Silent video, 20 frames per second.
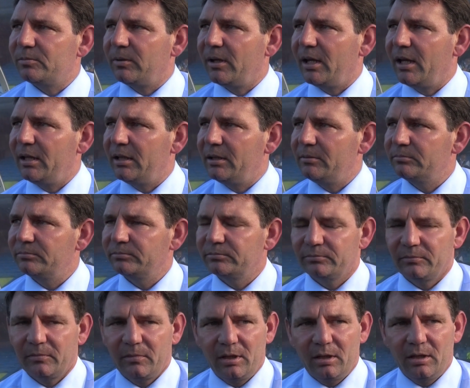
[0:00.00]
play.
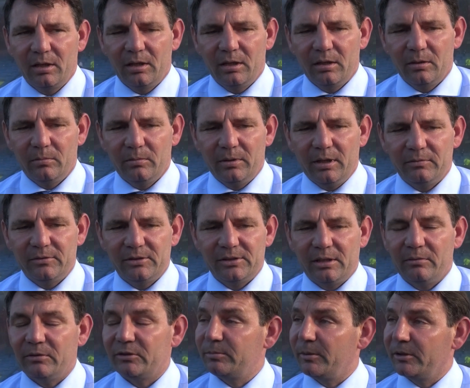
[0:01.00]
We have to
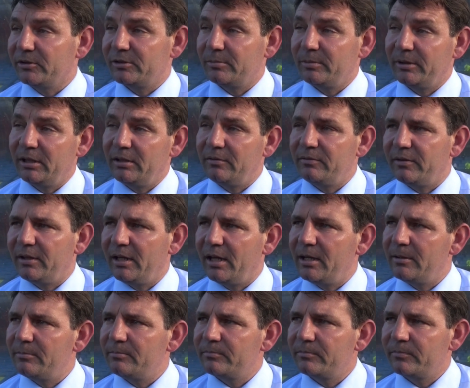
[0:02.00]
take responsibility for that.